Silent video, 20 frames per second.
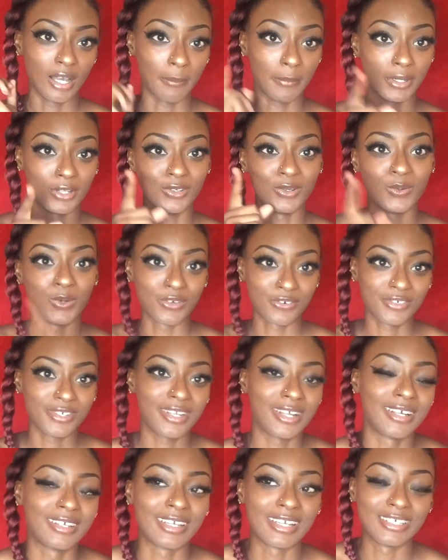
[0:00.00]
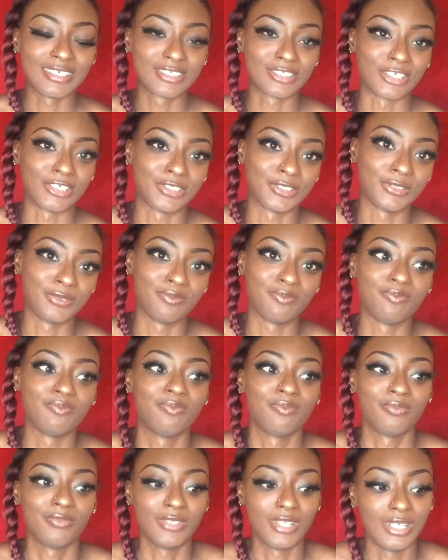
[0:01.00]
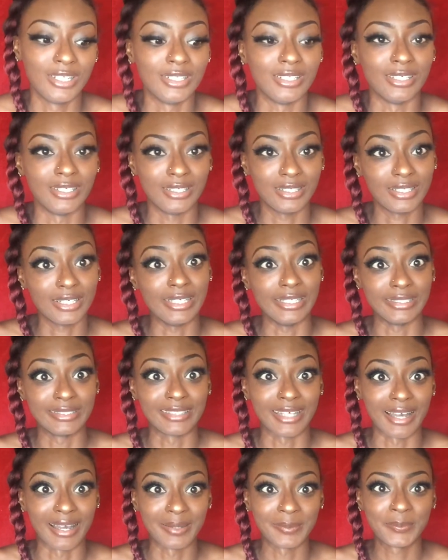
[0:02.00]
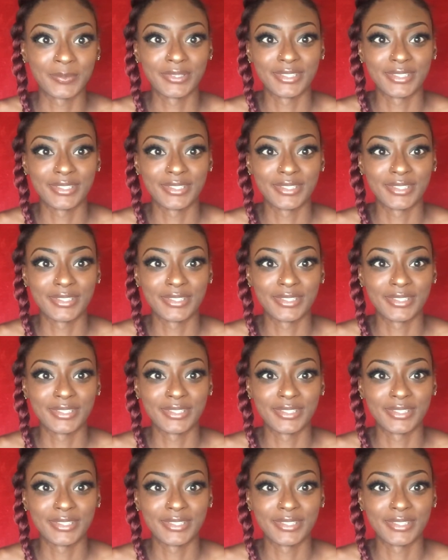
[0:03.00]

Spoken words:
But don't worry, that getting started like ASAP.